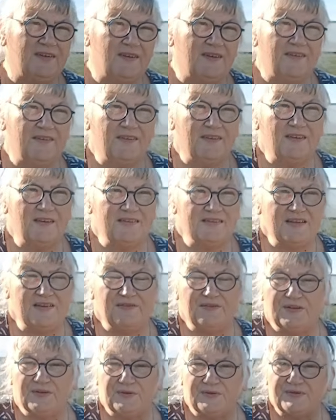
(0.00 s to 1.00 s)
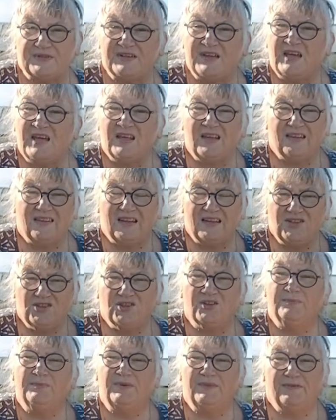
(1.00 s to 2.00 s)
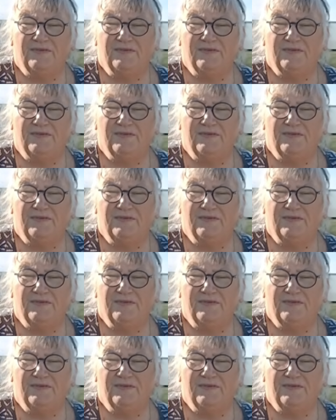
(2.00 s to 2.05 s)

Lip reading: I think the daffodils, they should be